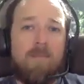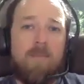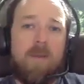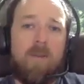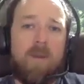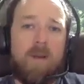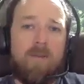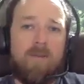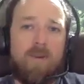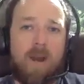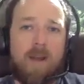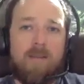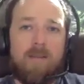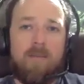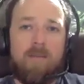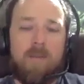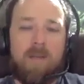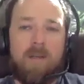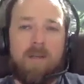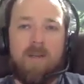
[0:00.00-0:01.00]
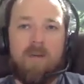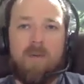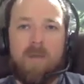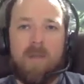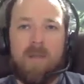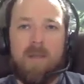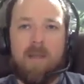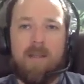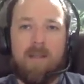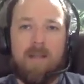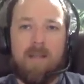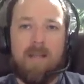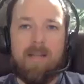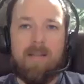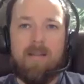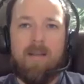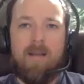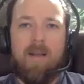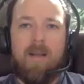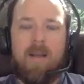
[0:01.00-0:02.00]
Maybe I'll try something new, and then
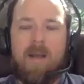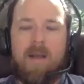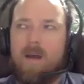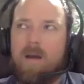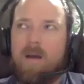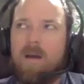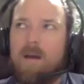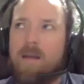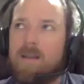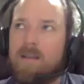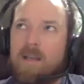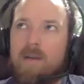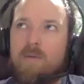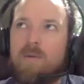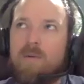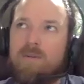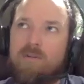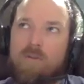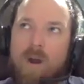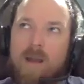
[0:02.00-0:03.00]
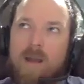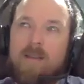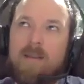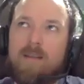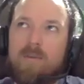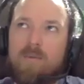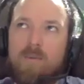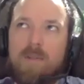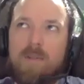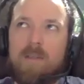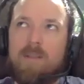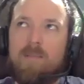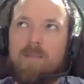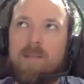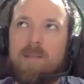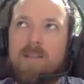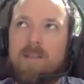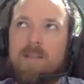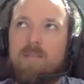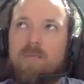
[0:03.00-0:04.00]
that's, has anyone tried this with this
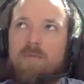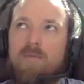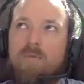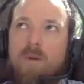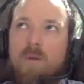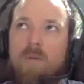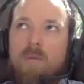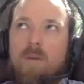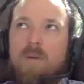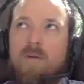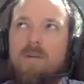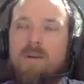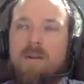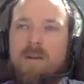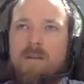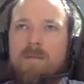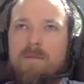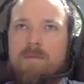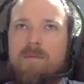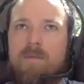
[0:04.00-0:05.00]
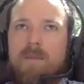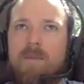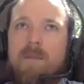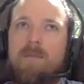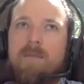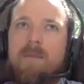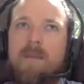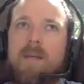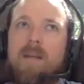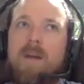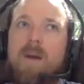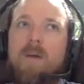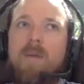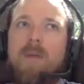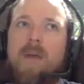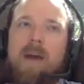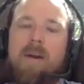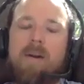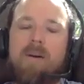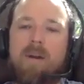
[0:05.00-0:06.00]
species before? I wonder if they know
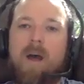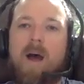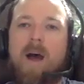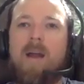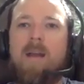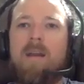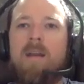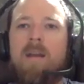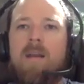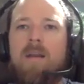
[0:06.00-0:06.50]
that or not.